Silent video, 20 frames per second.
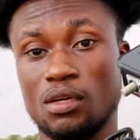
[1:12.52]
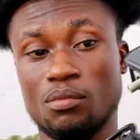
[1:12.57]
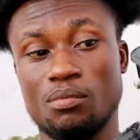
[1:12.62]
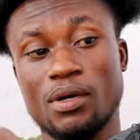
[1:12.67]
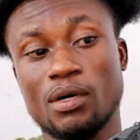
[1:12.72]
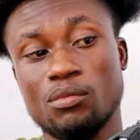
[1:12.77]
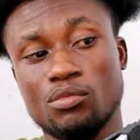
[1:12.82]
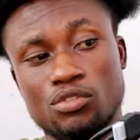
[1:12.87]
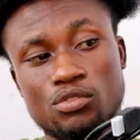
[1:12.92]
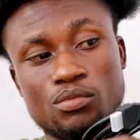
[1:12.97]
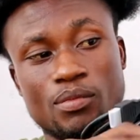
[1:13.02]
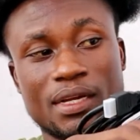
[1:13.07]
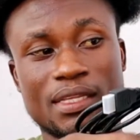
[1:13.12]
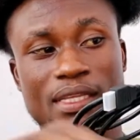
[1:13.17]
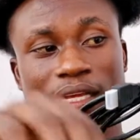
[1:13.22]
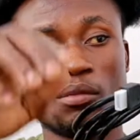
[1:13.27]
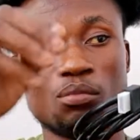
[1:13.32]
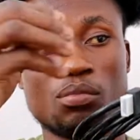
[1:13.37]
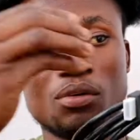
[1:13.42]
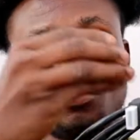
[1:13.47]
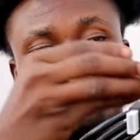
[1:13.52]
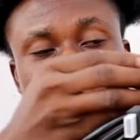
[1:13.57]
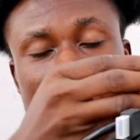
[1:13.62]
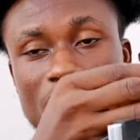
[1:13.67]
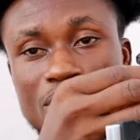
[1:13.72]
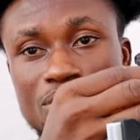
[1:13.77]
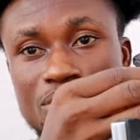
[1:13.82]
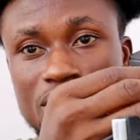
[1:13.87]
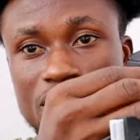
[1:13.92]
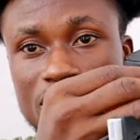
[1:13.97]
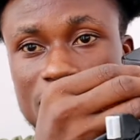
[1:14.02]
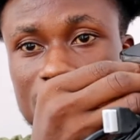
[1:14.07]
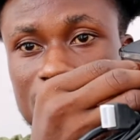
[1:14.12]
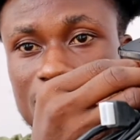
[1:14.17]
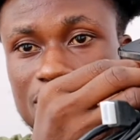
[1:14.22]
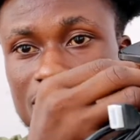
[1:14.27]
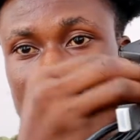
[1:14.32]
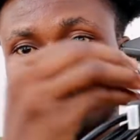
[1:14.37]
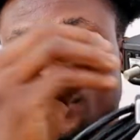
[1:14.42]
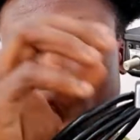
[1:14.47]
Pabu my tap if you have
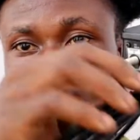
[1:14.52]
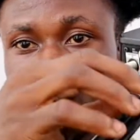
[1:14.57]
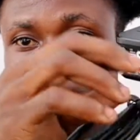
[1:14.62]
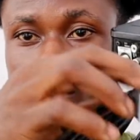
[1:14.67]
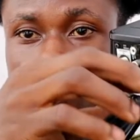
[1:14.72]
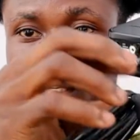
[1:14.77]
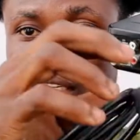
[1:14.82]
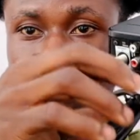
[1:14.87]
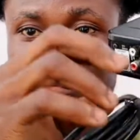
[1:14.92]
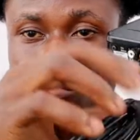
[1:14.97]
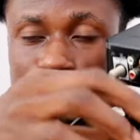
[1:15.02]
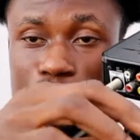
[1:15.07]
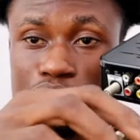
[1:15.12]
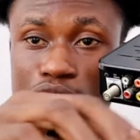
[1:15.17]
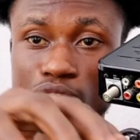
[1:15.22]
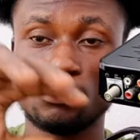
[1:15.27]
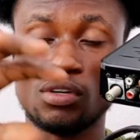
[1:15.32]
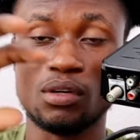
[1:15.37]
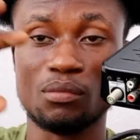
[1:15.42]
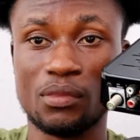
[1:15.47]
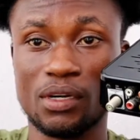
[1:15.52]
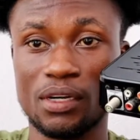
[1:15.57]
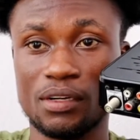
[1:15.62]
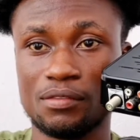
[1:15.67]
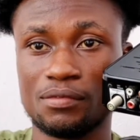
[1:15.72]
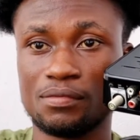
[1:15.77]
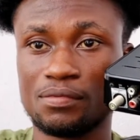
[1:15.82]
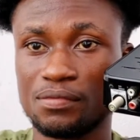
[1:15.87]
now cable is one